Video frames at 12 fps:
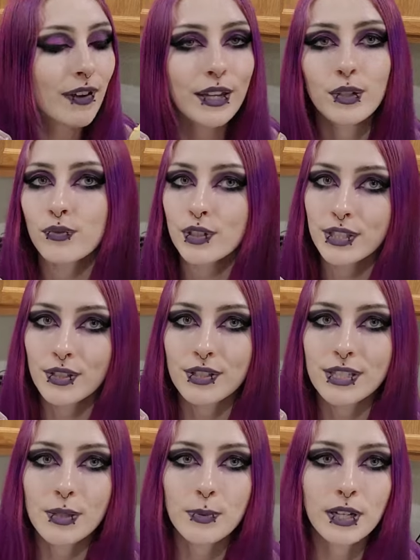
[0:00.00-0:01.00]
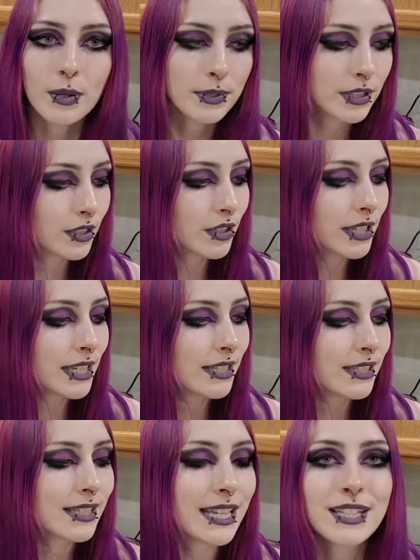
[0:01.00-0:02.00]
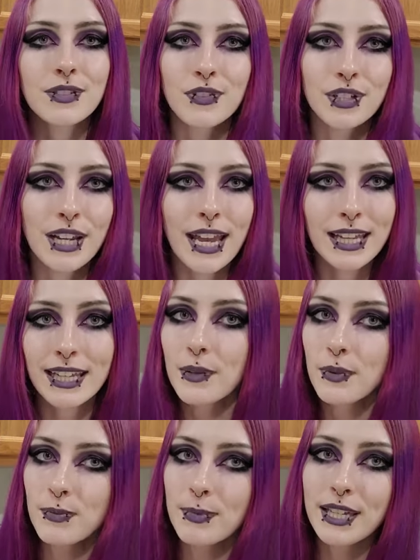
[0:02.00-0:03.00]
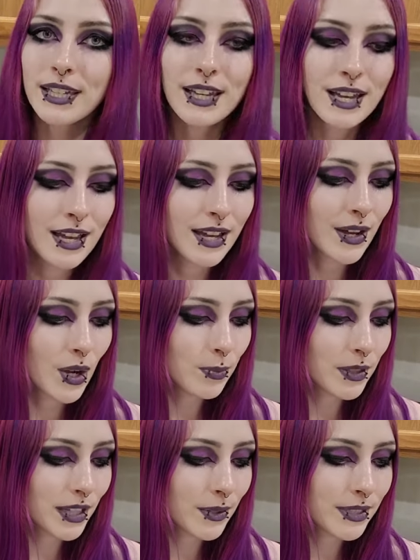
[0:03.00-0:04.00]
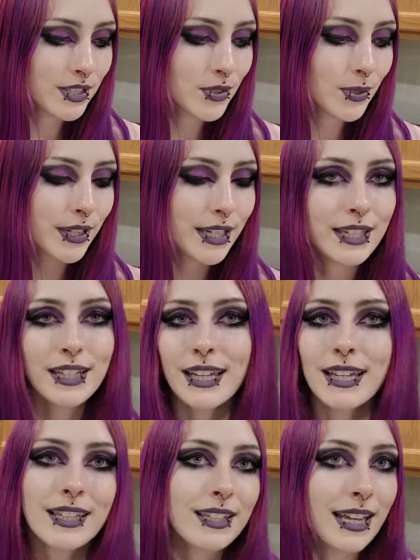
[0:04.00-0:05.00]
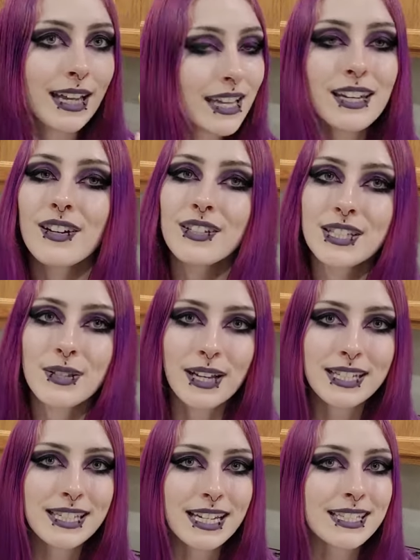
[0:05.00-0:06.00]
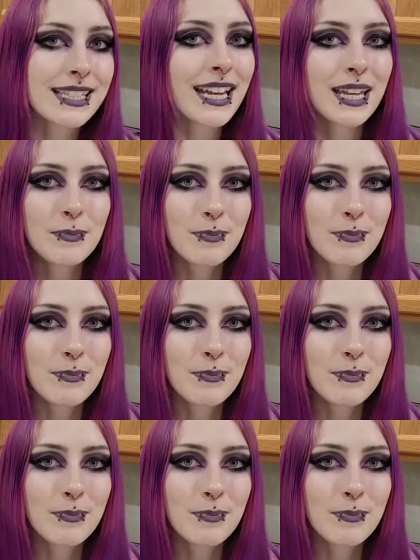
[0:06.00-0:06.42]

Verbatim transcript: final results that we got with the cookies. Thanks for hanging out with me. Hope that you enjoyed, and yeah, I'll see you guys next time.